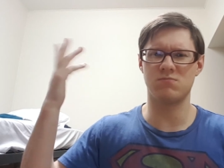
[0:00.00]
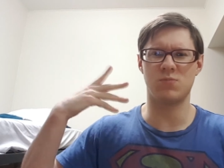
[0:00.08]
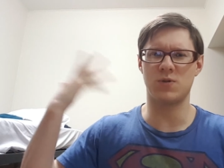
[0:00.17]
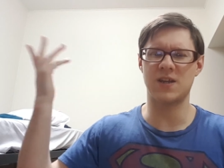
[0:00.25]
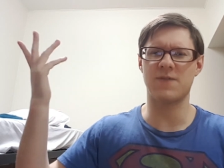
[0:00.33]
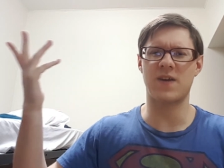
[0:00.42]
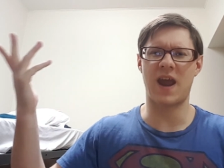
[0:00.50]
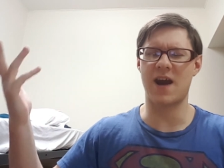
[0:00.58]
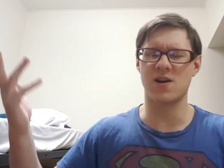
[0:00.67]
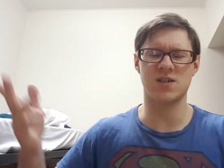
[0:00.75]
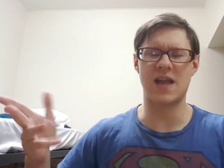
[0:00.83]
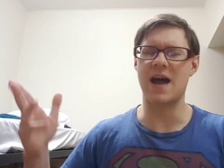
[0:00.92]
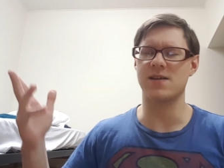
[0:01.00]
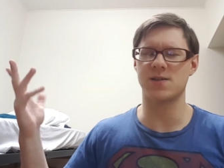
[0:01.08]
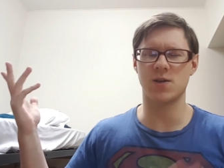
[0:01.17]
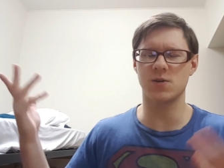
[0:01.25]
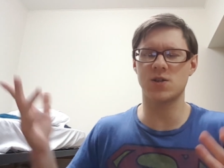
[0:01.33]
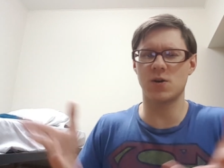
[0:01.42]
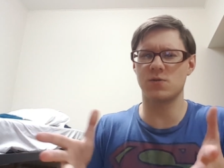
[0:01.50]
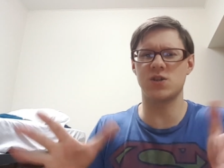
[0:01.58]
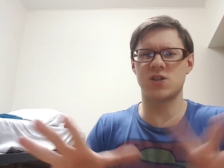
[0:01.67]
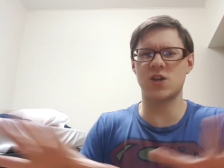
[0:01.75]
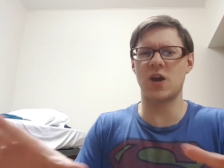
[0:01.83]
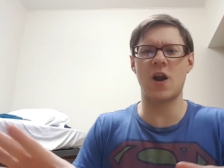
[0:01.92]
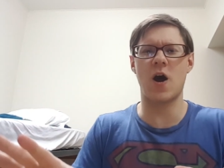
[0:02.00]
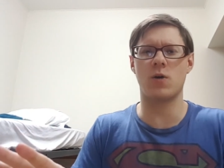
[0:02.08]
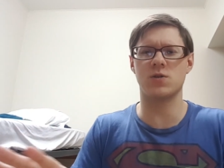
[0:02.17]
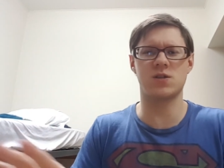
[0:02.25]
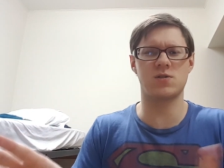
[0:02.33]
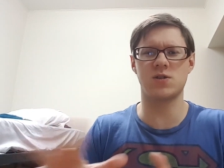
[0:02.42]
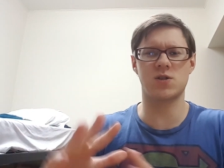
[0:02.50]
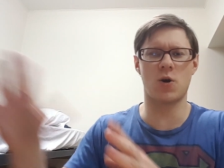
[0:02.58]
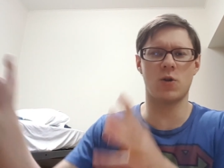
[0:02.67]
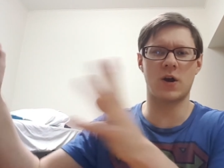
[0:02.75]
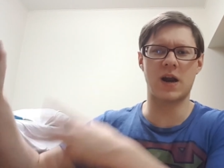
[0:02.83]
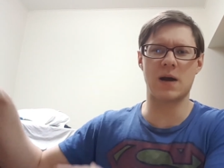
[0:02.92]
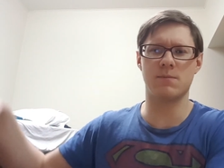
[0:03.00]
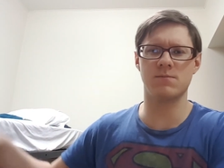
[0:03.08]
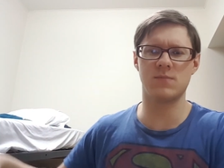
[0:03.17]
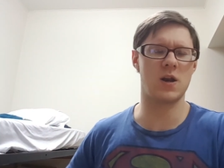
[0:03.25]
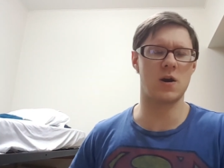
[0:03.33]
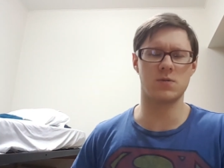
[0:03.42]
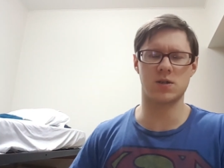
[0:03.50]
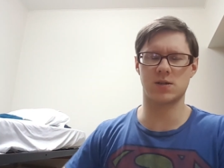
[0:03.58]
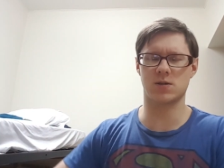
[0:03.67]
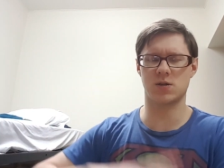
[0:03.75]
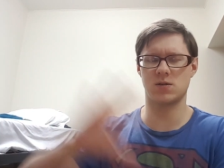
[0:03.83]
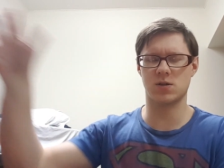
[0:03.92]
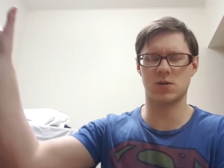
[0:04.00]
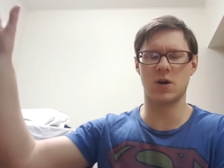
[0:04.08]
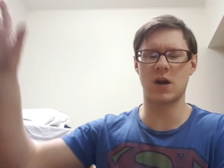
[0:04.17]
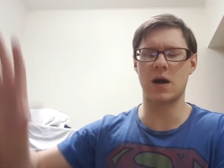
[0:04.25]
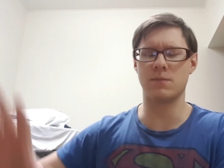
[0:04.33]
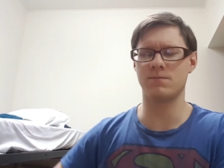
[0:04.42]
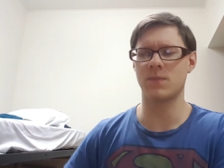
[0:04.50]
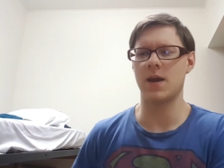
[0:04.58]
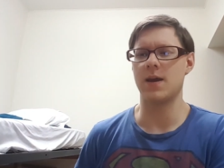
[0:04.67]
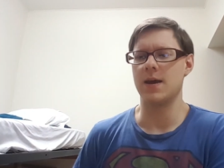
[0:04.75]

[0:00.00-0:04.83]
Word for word: with different hairstyles. So so just so you know, just just go look it up. You know, just just look it up.